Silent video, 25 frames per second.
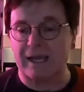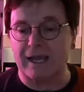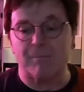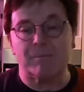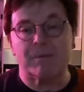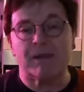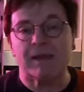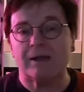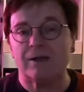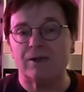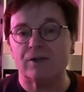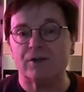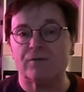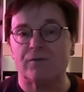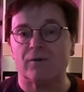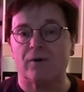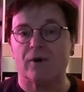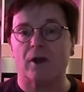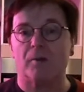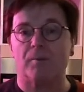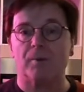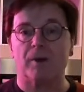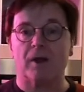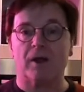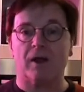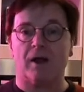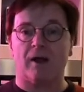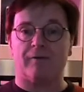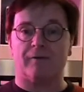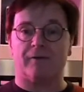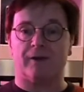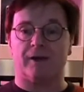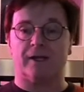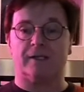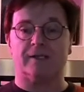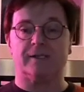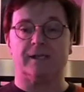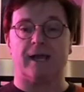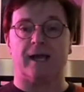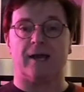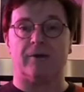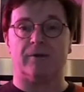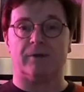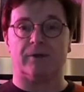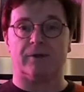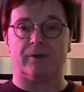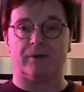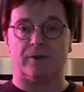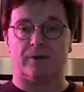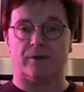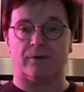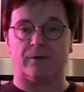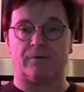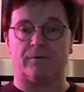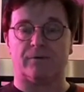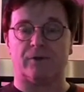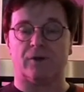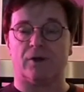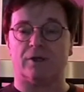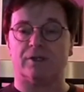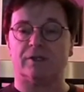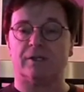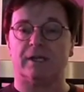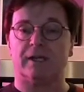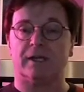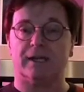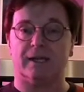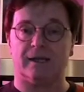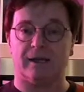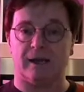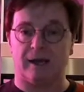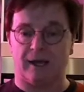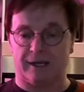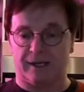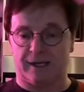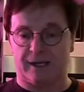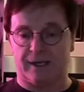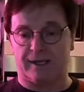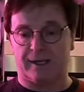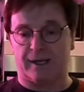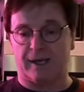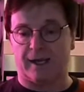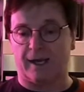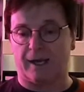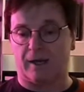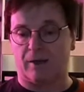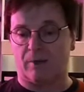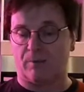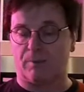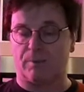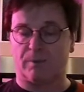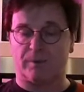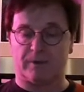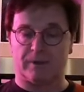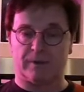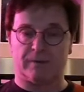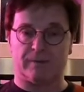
I'm here just for a cup of coffee and a chat with you. Of course you need, I need your help.